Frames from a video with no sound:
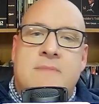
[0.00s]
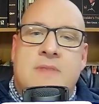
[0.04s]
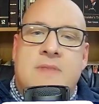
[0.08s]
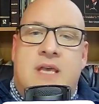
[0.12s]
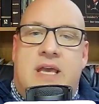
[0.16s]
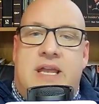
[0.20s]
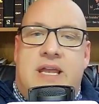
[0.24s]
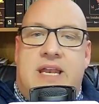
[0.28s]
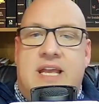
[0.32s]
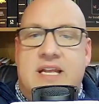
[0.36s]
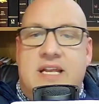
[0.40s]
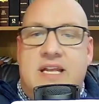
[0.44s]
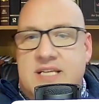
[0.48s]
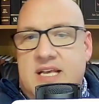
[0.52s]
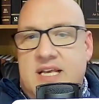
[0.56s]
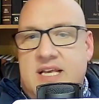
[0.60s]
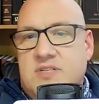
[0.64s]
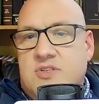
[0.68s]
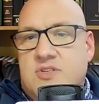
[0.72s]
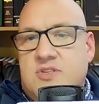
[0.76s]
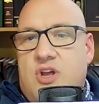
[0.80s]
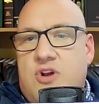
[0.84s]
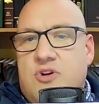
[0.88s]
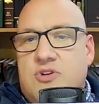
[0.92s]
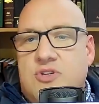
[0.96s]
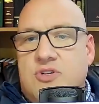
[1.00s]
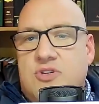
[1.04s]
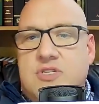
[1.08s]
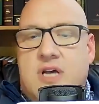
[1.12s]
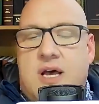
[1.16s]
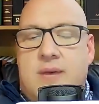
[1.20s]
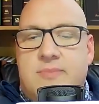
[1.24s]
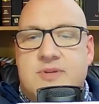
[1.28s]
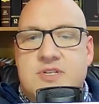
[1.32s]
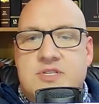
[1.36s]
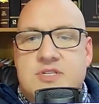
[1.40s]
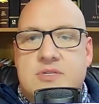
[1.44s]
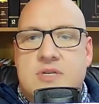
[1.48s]
And eight days later,
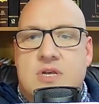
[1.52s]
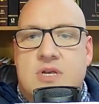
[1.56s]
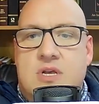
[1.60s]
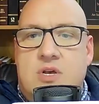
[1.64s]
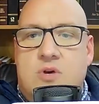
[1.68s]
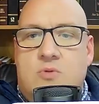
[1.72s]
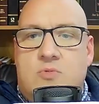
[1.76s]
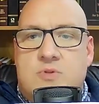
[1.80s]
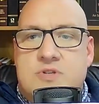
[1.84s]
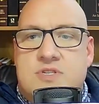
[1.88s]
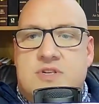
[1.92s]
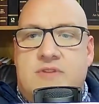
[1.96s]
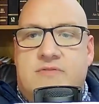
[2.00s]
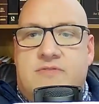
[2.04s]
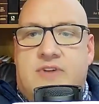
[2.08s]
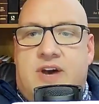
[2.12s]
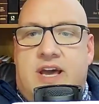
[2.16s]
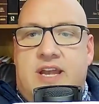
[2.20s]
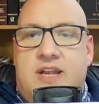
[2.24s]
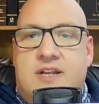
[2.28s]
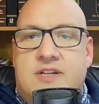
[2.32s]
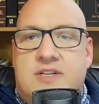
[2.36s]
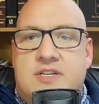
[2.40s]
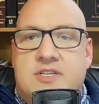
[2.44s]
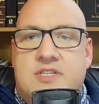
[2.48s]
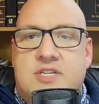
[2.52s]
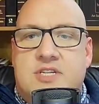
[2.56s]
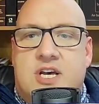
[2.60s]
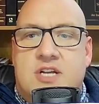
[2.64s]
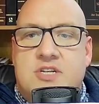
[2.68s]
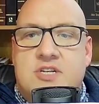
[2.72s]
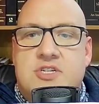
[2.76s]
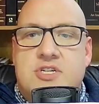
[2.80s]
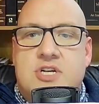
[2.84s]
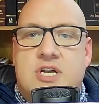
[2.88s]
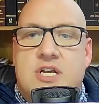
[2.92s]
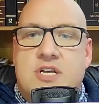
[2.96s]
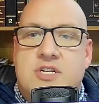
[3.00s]
Thomas was invited to
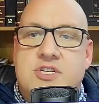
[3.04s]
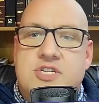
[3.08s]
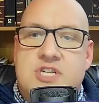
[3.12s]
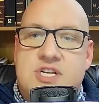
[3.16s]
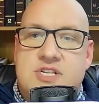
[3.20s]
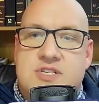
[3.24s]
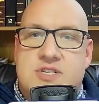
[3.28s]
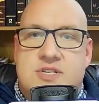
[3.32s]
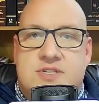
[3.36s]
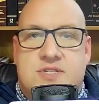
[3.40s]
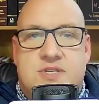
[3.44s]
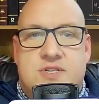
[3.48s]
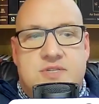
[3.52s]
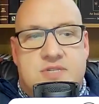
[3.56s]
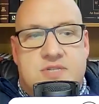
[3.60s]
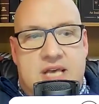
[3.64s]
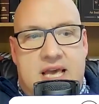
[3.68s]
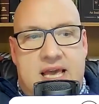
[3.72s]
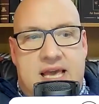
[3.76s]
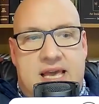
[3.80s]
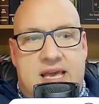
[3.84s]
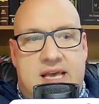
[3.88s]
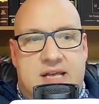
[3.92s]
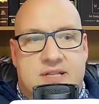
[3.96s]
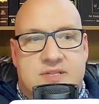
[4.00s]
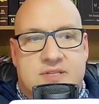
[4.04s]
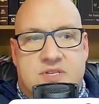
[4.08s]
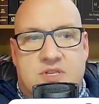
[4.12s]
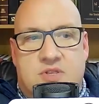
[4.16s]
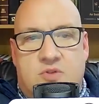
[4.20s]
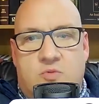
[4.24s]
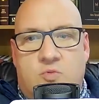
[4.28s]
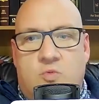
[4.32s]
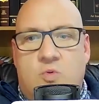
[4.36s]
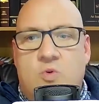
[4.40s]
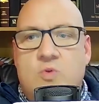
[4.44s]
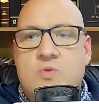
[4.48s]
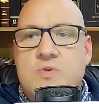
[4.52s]
touch Jesus's hands and the
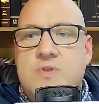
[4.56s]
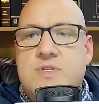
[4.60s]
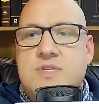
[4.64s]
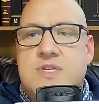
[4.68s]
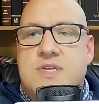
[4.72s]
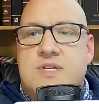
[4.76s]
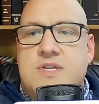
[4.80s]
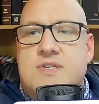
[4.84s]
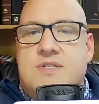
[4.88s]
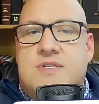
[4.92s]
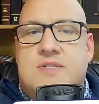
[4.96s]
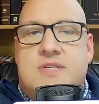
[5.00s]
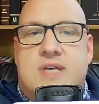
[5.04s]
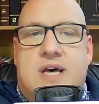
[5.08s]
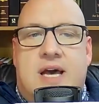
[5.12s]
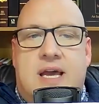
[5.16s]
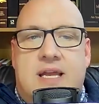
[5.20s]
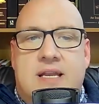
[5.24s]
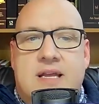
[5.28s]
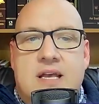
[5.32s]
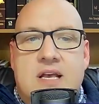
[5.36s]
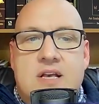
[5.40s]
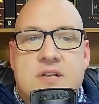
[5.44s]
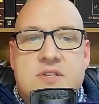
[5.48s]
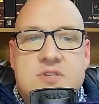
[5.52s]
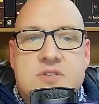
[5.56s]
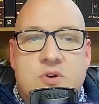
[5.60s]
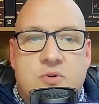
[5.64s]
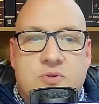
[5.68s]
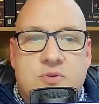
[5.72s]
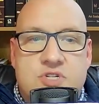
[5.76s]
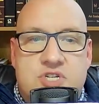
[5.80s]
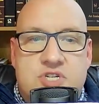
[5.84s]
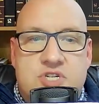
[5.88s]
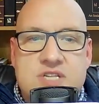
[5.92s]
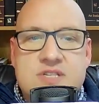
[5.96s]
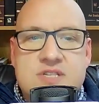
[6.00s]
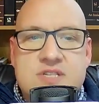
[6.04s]
wounds in his side. So
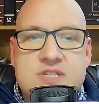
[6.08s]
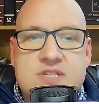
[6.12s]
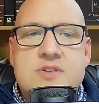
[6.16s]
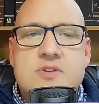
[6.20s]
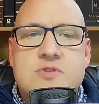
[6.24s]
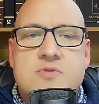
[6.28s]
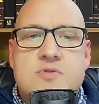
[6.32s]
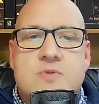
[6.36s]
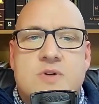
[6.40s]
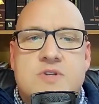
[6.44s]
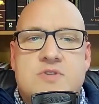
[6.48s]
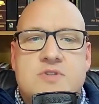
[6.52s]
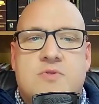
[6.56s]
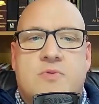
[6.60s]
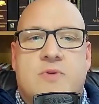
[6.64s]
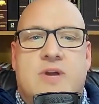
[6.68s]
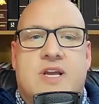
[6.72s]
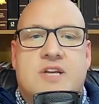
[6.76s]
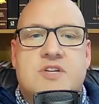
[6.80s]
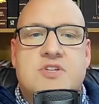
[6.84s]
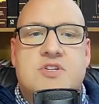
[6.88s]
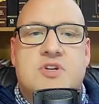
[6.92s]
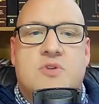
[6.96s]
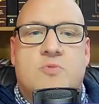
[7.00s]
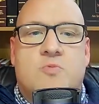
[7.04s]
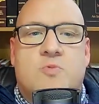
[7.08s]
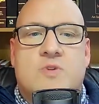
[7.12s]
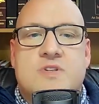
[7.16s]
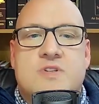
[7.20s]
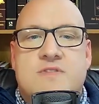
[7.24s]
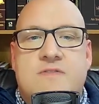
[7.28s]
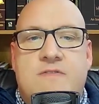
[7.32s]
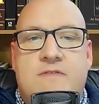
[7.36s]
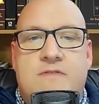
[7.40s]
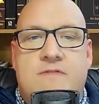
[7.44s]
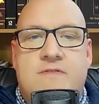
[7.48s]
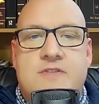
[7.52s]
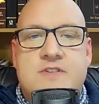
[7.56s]
Jesus's resurrection was
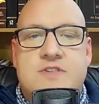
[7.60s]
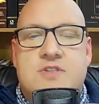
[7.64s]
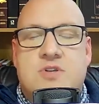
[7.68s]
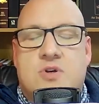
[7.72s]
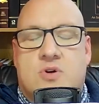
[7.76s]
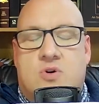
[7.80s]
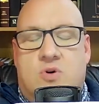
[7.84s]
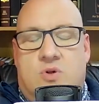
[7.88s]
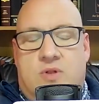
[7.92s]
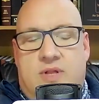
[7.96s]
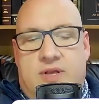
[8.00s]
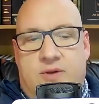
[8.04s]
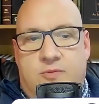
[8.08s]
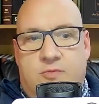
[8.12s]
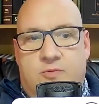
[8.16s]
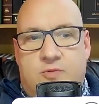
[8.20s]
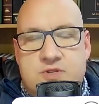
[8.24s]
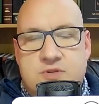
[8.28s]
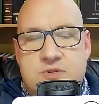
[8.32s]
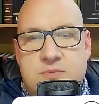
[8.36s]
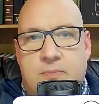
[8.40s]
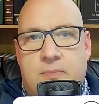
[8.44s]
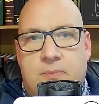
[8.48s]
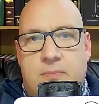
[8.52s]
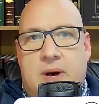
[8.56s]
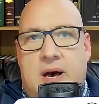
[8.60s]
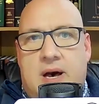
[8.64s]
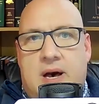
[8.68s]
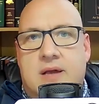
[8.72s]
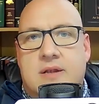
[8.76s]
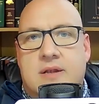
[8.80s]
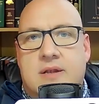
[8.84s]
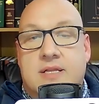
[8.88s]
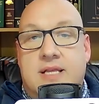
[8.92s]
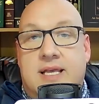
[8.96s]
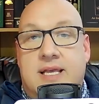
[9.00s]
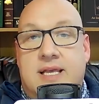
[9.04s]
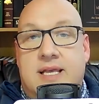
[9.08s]
physical, it was
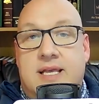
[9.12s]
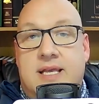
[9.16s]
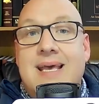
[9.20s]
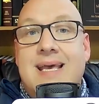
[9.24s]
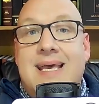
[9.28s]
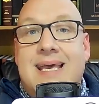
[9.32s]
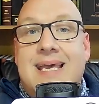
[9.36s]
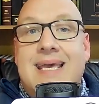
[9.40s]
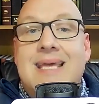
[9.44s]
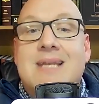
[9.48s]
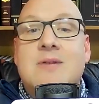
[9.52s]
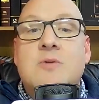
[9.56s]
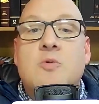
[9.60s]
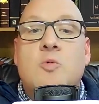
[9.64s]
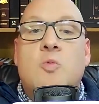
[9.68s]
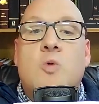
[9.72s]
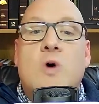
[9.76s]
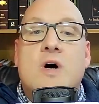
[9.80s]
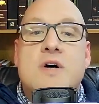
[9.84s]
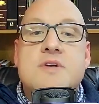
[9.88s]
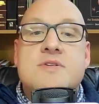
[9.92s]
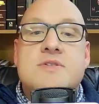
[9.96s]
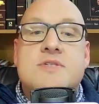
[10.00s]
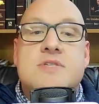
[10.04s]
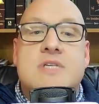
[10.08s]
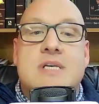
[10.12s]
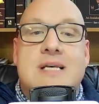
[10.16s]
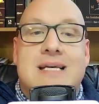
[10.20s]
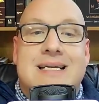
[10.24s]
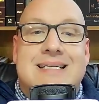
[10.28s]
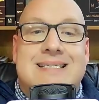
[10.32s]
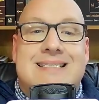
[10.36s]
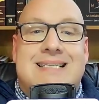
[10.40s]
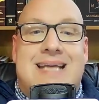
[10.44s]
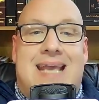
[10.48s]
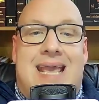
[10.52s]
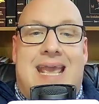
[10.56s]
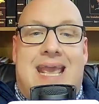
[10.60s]
bodily, it was
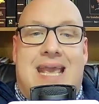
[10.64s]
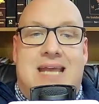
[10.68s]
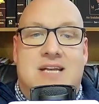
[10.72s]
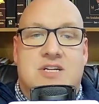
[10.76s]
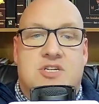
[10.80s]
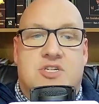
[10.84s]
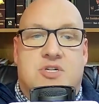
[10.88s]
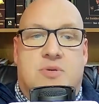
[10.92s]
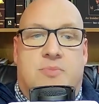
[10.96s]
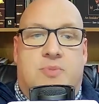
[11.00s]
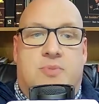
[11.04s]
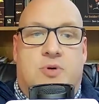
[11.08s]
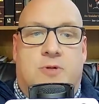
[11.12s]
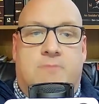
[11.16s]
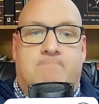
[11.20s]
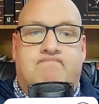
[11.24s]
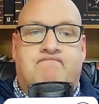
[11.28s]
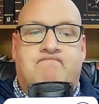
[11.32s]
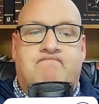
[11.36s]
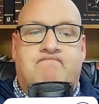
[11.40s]
tangible.